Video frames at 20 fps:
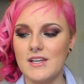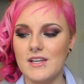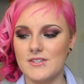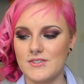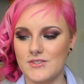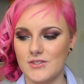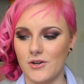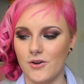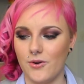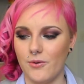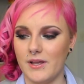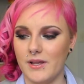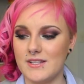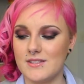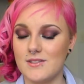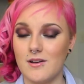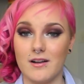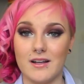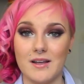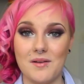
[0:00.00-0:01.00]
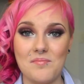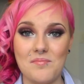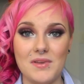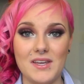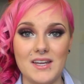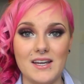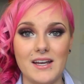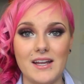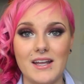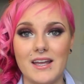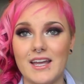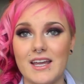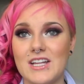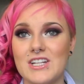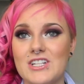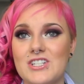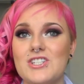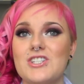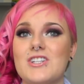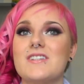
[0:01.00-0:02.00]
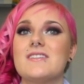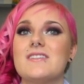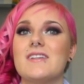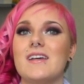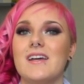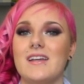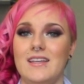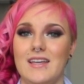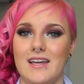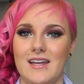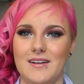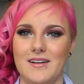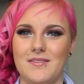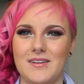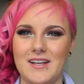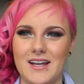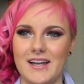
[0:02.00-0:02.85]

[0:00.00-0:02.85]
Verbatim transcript: So it's not competing, it's just, again,